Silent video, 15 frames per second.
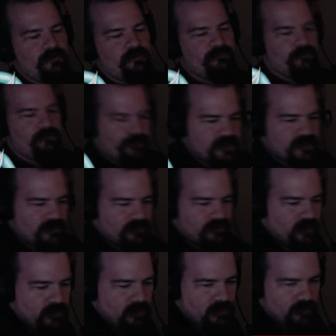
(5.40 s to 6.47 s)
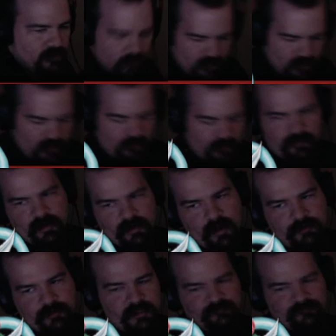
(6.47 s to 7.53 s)
you looked at the not
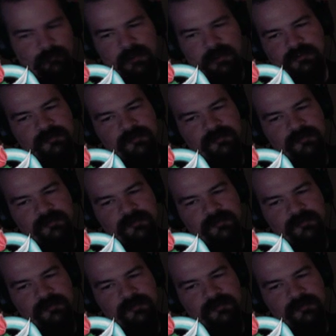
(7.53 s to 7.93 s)
transformations,